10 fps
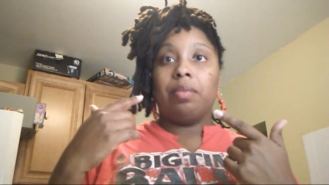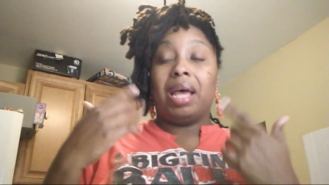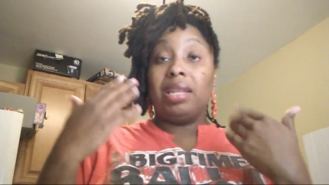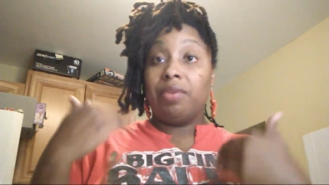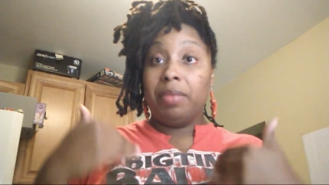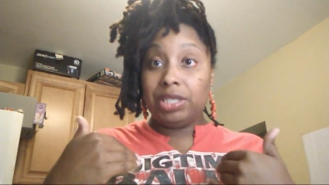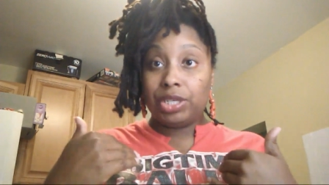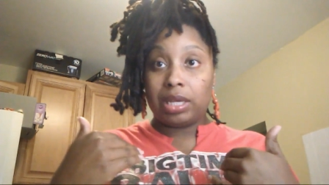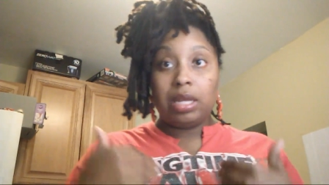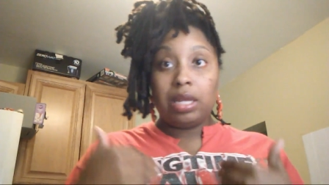I live in
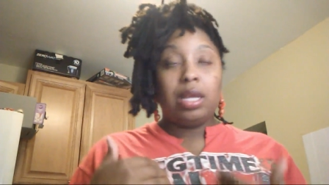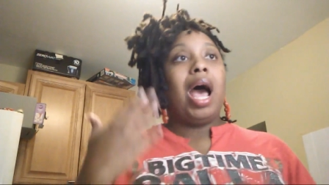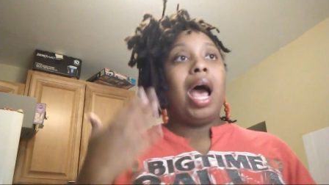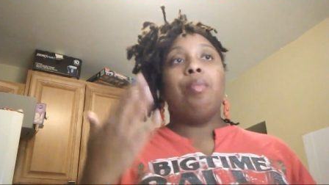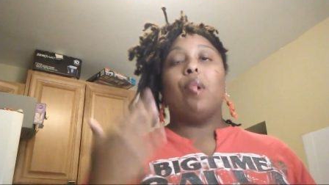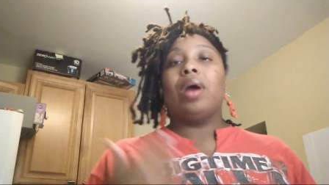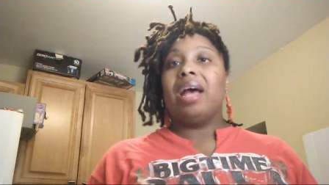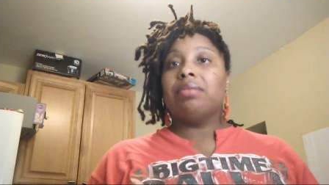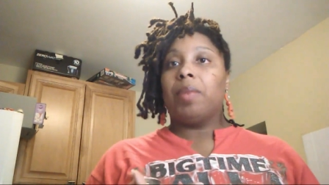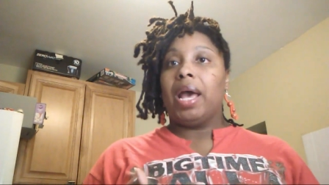Michigan. I'm more
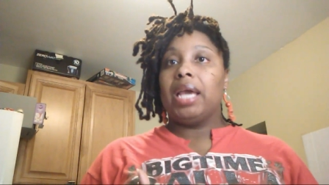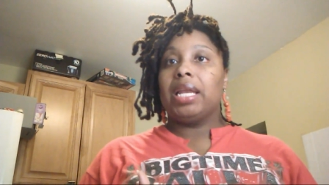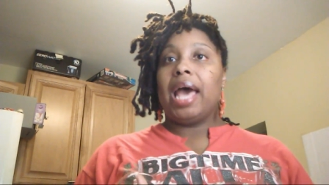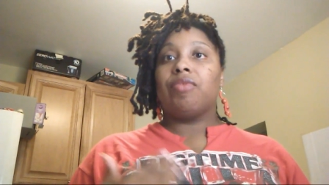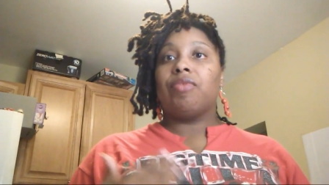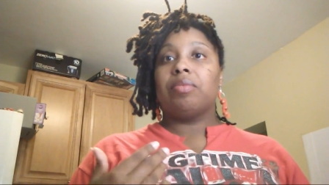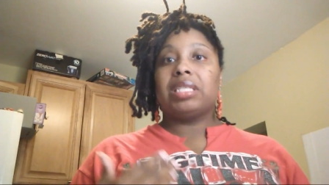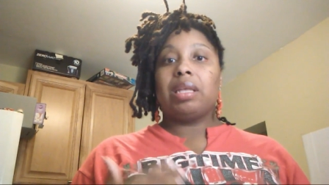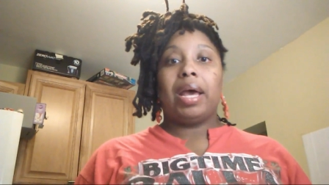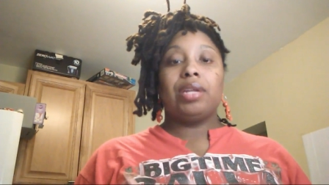apt to buy an item from
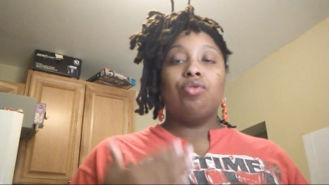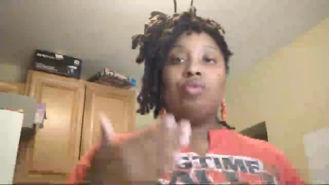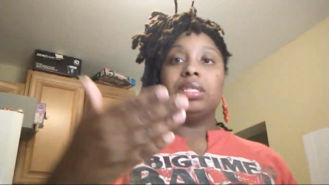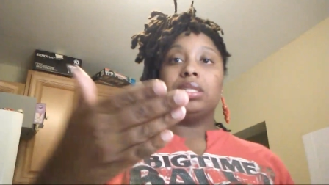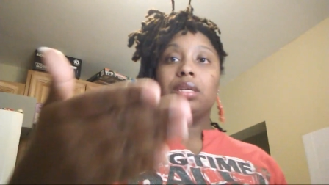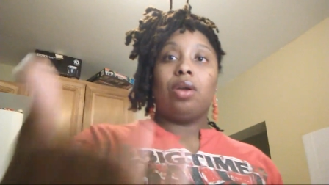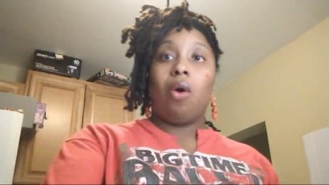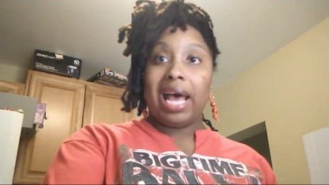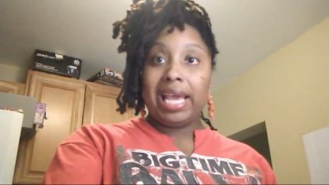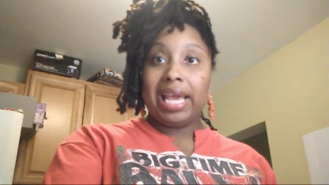somebody who is in
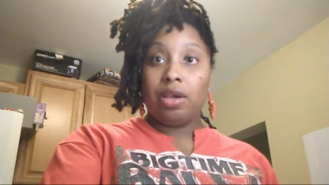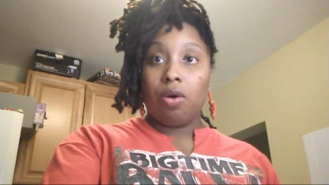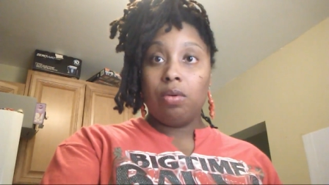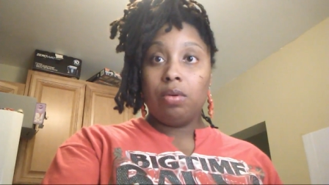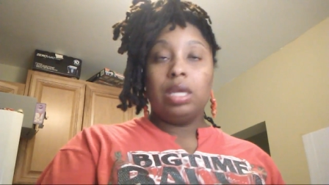Ohio,